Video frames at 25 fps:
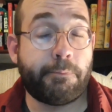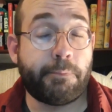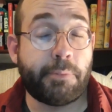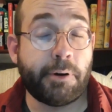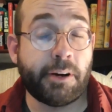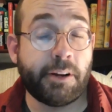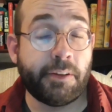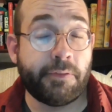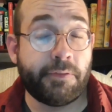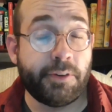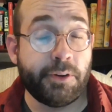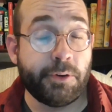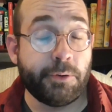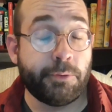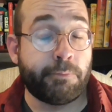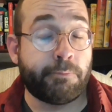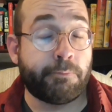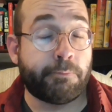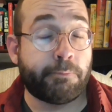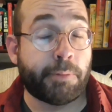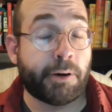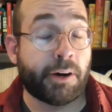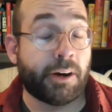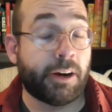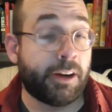But if you
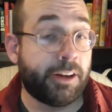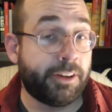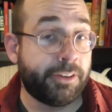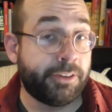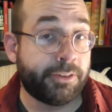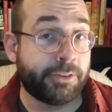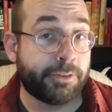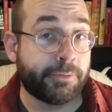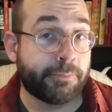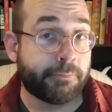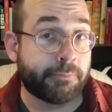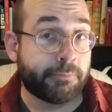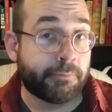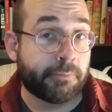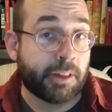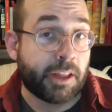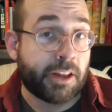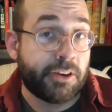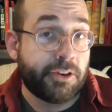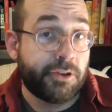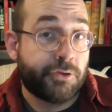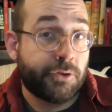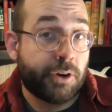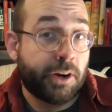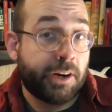pause
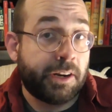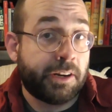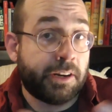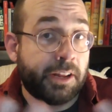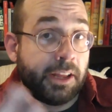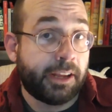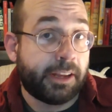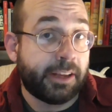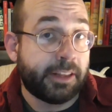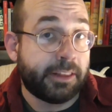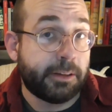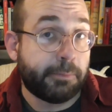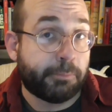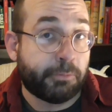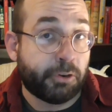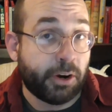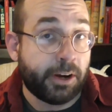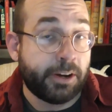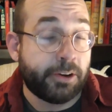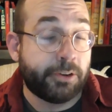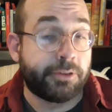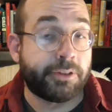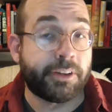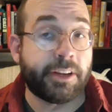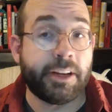and you try to take in the
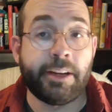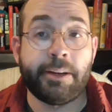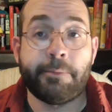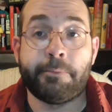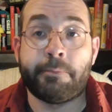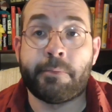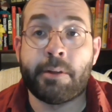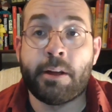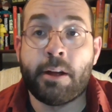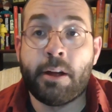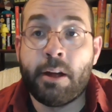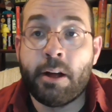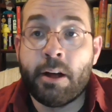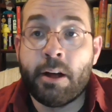greater scheme,